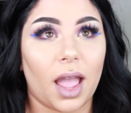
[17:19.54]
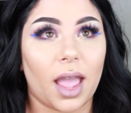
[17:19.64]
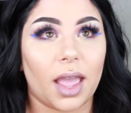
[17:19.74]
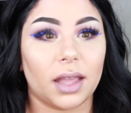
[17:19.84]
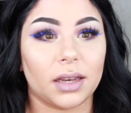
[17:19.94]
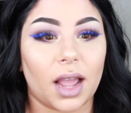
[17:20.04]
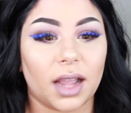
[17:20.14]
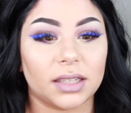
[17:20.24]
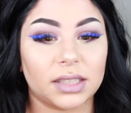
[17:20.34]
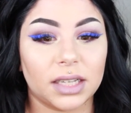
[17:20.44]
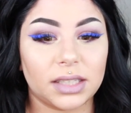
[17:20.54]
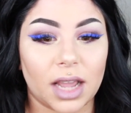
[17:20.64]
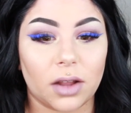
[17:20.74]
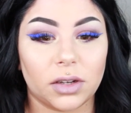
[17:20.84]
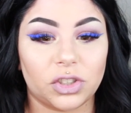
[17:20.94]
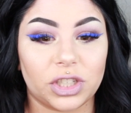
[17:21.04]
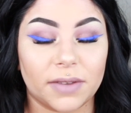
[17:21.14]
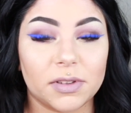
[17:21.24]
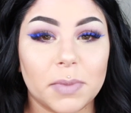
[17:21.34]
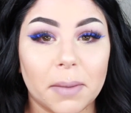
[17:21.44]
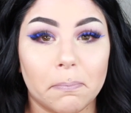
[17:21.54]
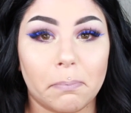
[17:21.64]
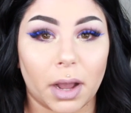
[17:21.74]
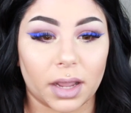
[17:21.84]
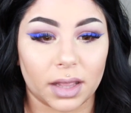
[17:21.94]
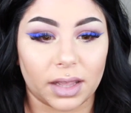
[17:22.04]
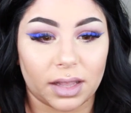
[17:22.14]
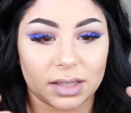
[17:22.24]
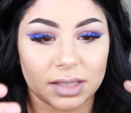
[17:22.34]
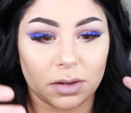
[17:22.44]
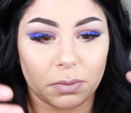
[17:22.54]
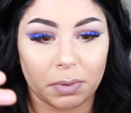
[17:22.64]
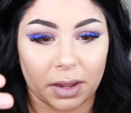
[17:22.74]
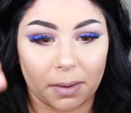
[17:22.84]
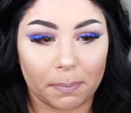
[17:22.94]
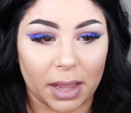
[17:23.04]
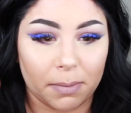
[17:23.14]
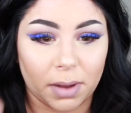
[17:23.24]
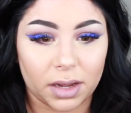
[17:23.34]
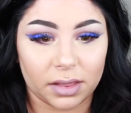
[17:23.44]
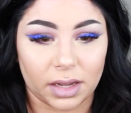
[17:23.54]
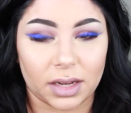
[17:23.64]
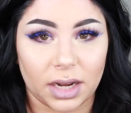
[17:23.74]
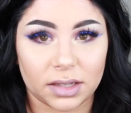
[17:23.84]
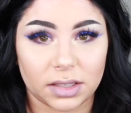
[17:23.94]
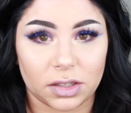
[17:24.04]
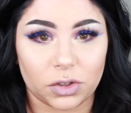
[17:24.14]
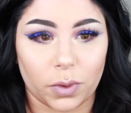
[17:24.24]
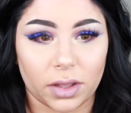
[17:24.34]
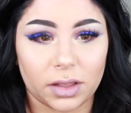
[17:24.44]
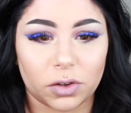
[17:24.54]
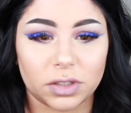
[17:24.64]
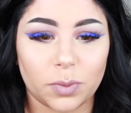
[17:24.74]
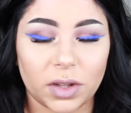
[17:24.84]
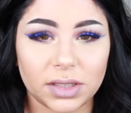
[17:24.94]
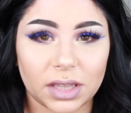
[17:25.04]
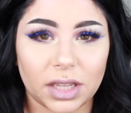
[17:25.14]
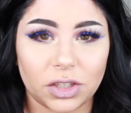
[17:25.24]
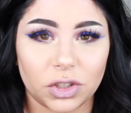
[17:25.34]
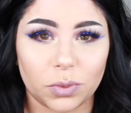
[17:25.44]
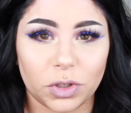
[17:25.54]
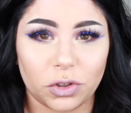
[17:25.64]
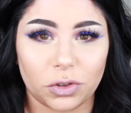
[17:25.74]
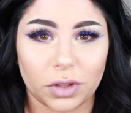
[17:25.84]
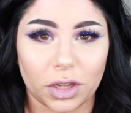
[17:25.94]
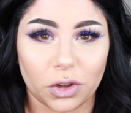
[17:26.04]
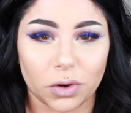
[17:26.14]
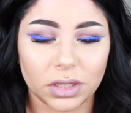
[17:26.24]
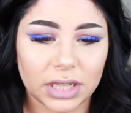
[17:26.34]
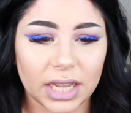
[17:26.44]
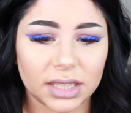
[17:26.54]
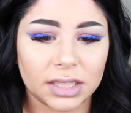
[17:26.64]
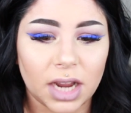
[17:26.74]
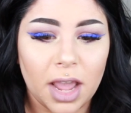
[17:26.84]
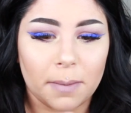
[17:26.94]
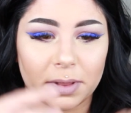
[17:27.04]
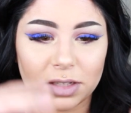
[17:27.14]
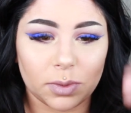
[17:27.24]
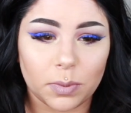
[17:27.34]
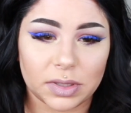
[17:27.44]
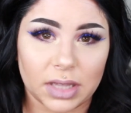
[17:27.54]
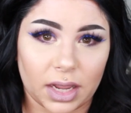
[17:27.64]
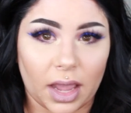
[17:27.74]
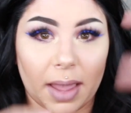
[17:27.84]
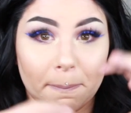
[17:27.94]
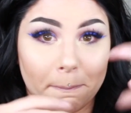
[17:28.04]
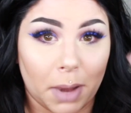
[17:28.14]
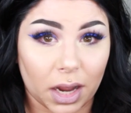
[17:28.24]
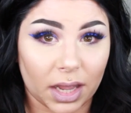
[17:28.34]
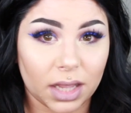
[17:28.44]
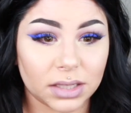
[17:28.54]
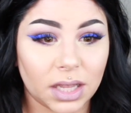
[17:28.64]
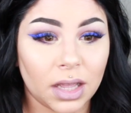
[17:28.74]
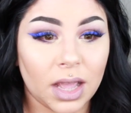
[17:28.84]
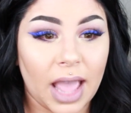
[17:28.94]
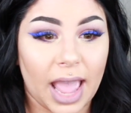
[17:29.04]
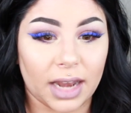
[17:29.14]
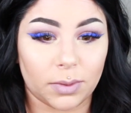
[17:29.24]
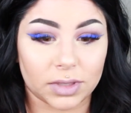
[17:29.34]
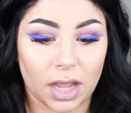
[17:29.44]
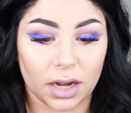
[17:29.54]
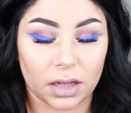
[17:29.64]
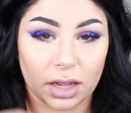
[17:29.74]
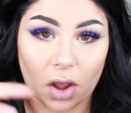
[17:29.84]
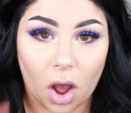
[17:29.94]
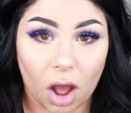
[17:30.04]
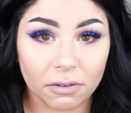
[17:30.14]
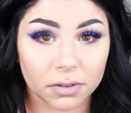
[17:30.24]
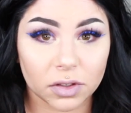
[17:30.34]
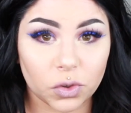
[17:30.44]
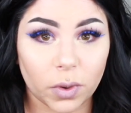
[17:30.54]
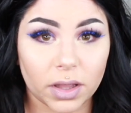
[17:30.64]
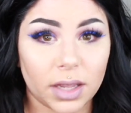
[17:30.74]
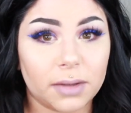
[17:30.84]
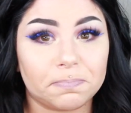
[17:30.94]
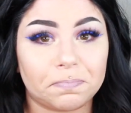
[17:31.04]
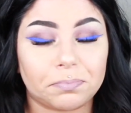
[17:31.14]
And I sit down and she gives me a bucket, like this little like pee bucket that connects to the toilet. There's ones that they do when you do like urine test, but this one was like a bucket and it was kind of like off of the toilet.